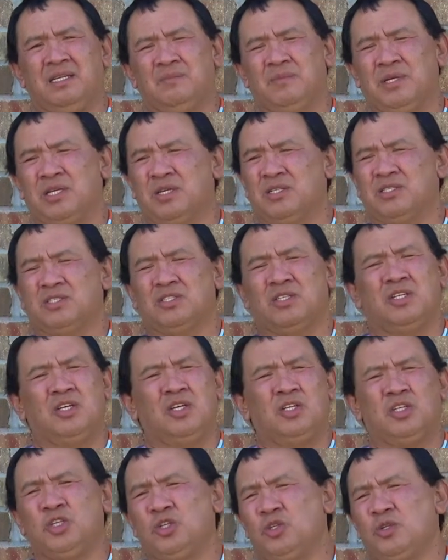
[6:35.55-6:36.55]
because
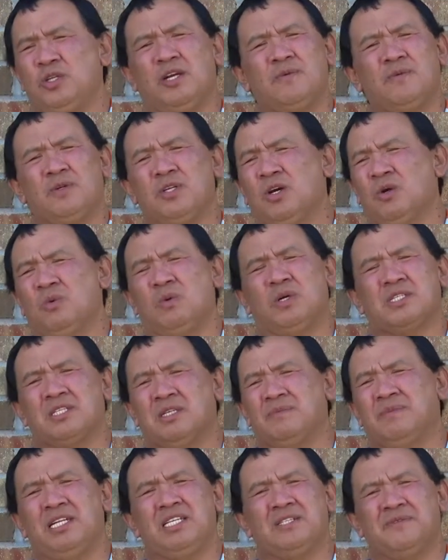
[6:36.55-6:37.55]
you never know what
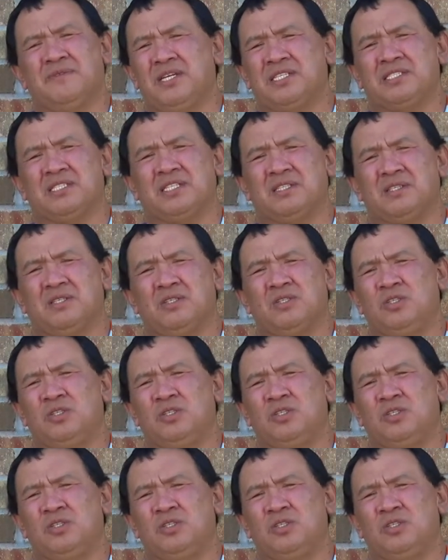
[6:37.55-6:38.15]
somebody's facing.